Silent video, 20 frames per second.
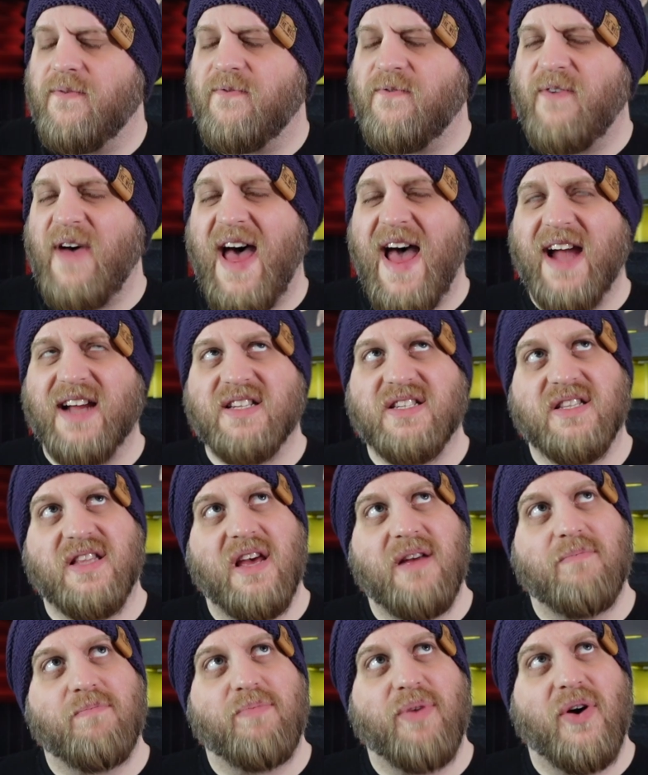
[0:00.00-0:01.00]
fact
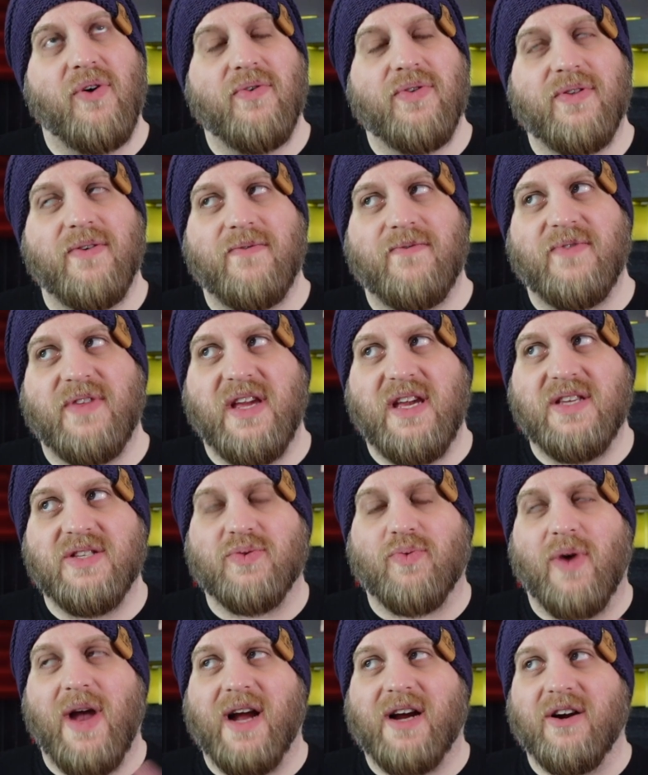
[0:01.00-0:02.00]
that both of
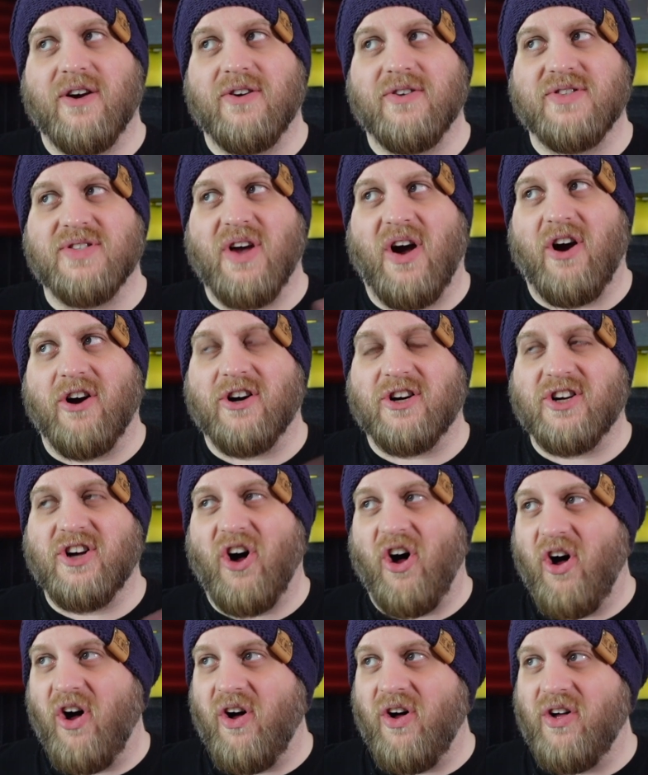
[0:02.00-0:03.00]
these records are
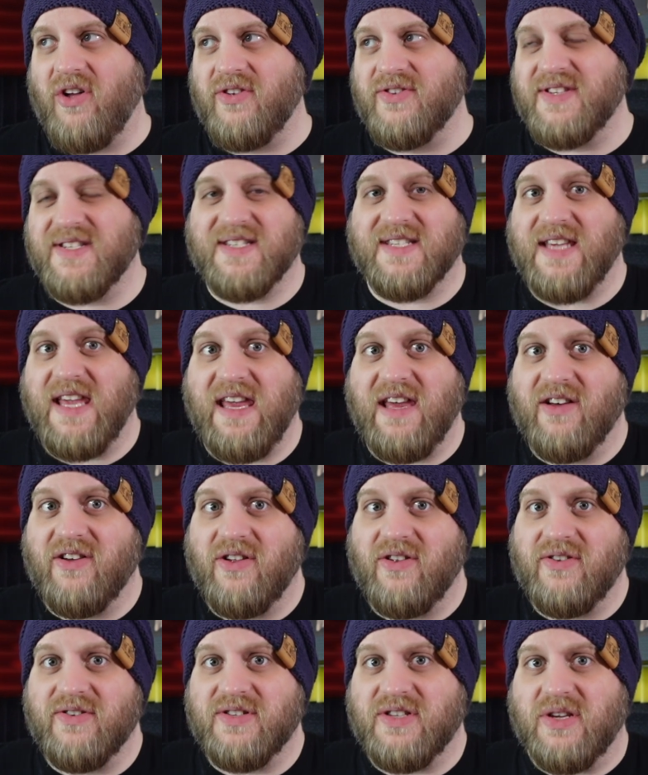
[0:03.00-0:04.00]
called
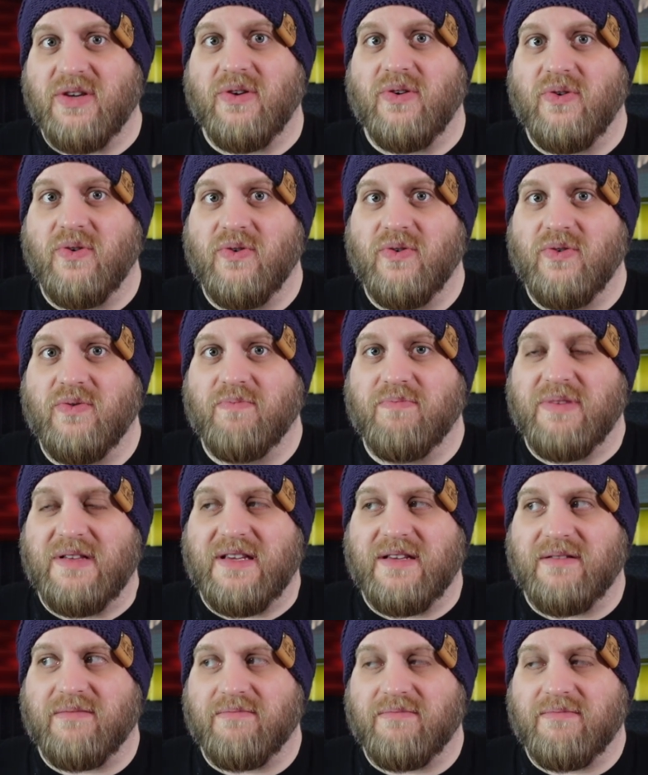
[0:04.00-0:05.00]
Seal too,
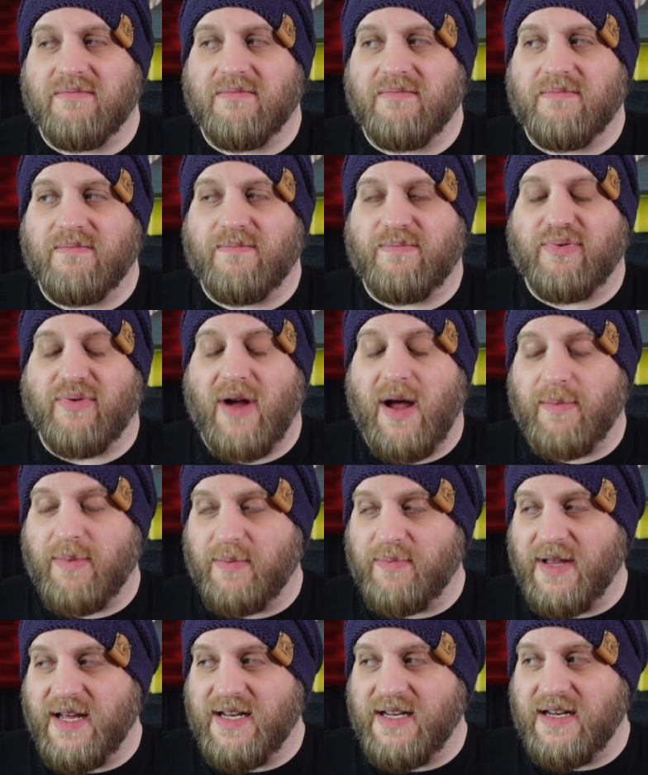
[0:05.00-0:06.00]

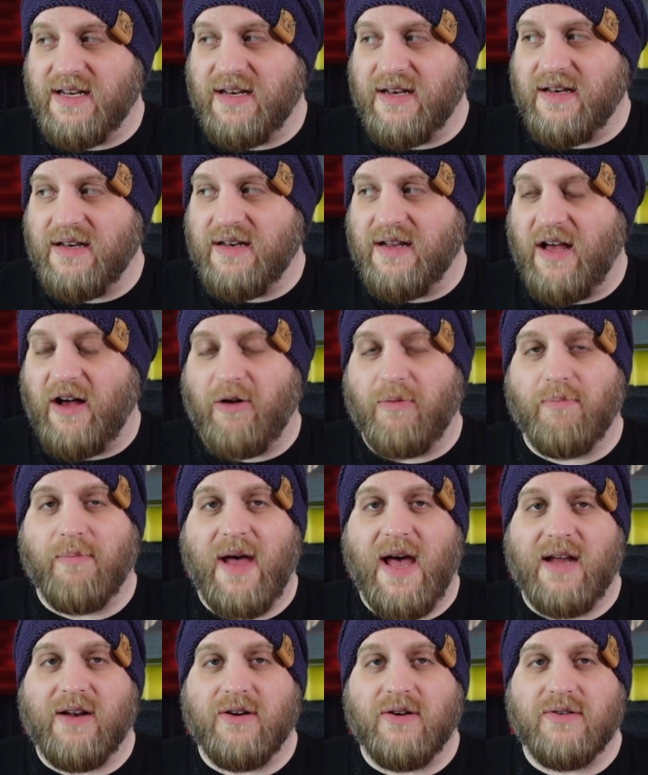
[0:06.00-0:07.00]
probably didn't help
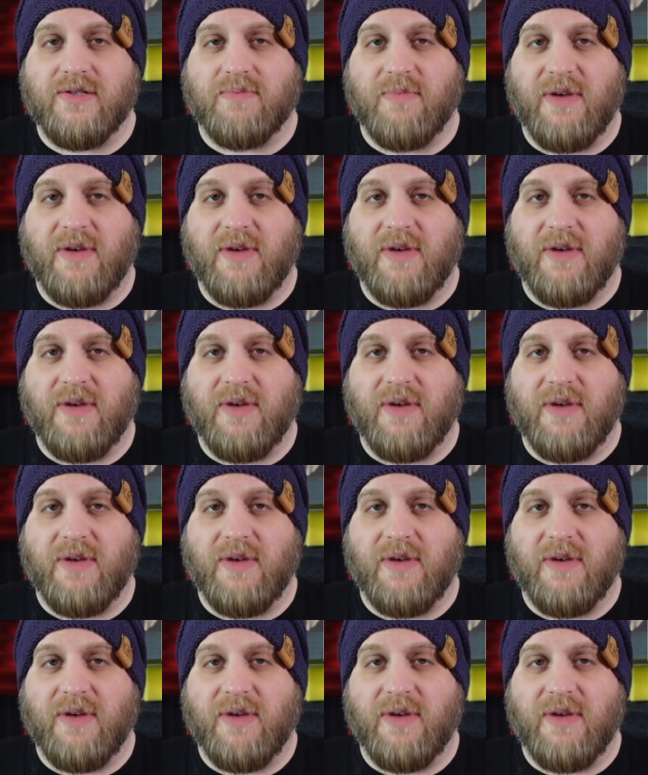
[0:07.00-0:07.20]
matters